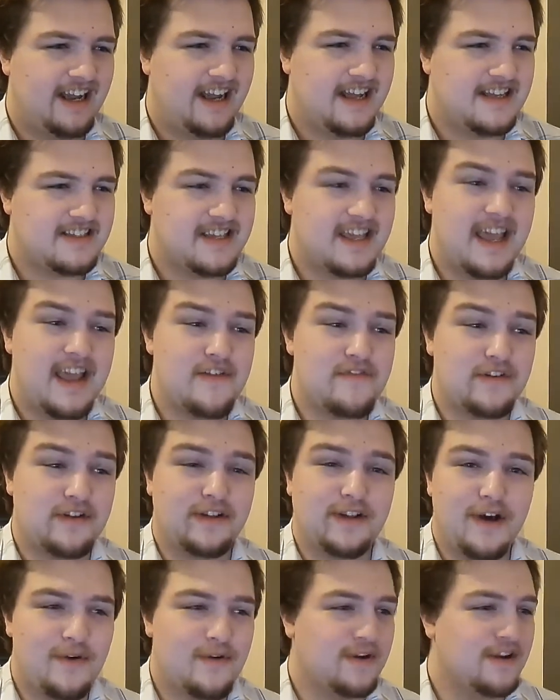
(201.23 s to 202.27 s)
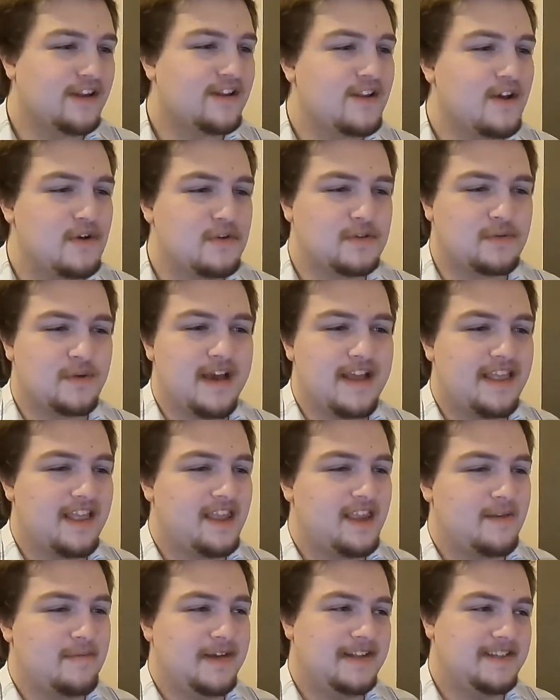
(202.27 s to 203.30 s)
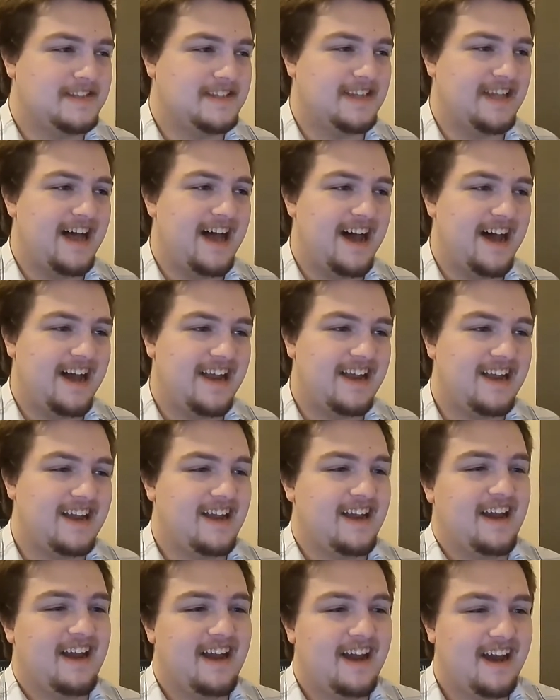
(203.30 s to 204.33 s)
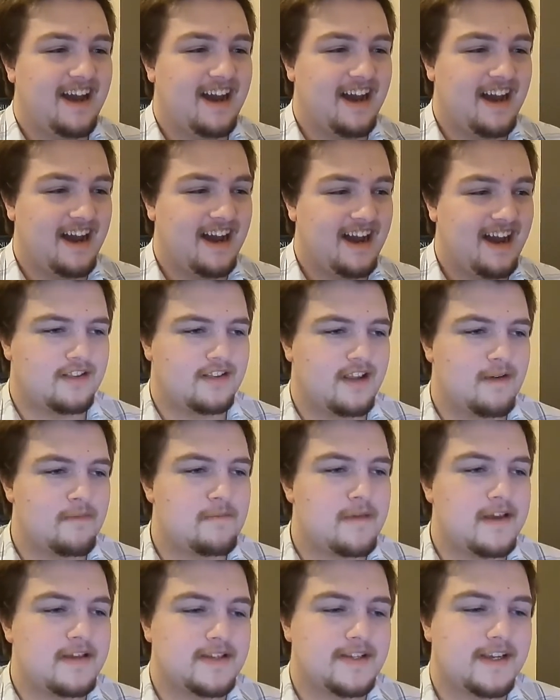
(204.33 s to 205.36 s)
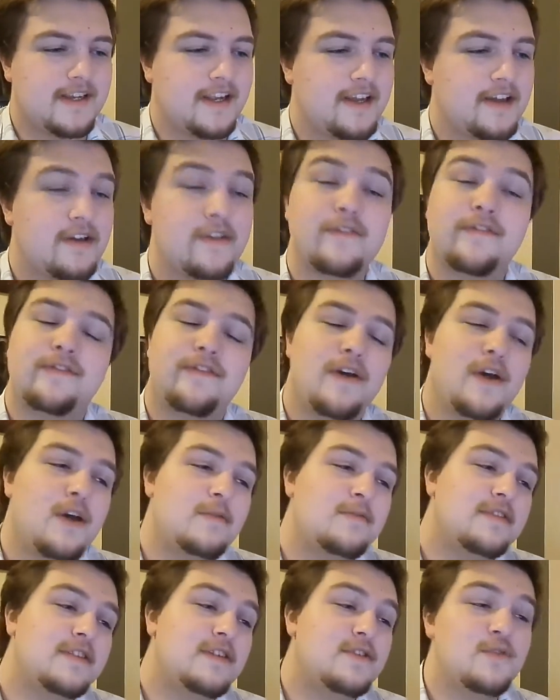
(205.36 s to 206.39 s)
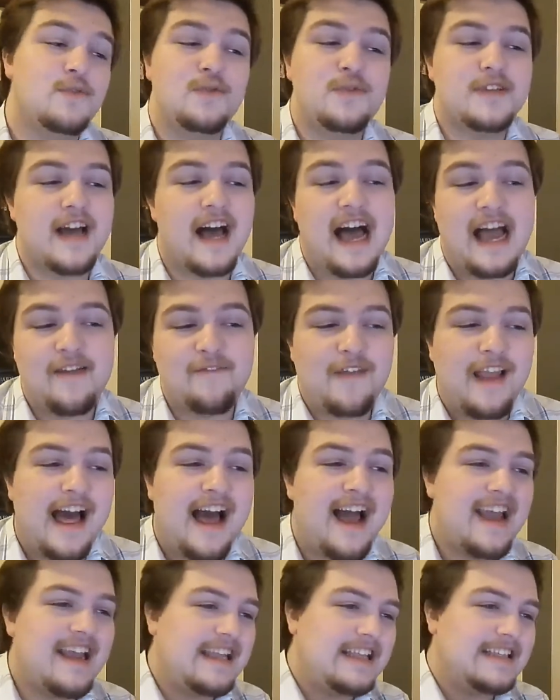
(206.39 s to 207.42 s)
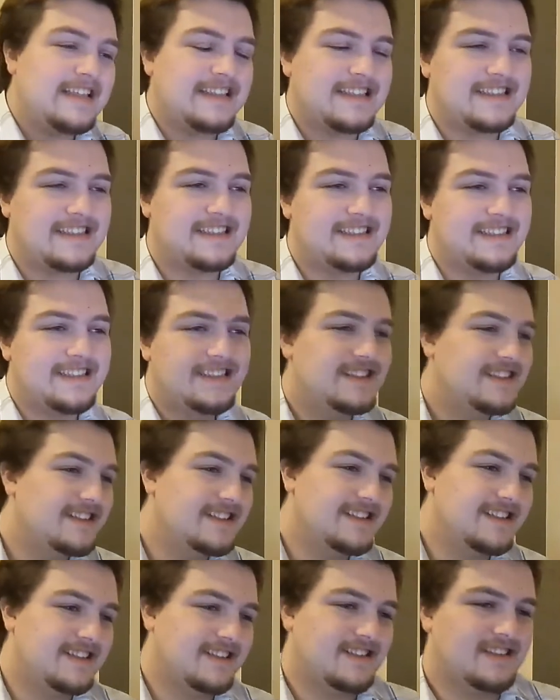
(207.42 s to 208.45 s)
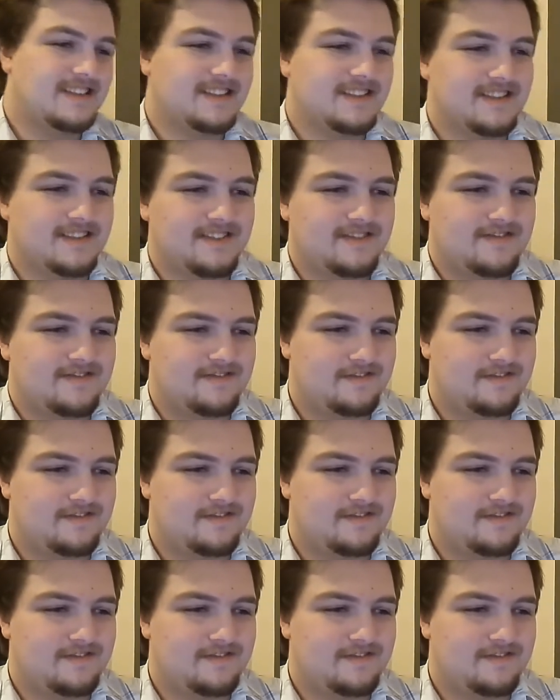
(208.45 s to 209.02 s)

See, even Logan knows where the limits lie. That basically confers the two timelines. William couldn't find you, Dolores.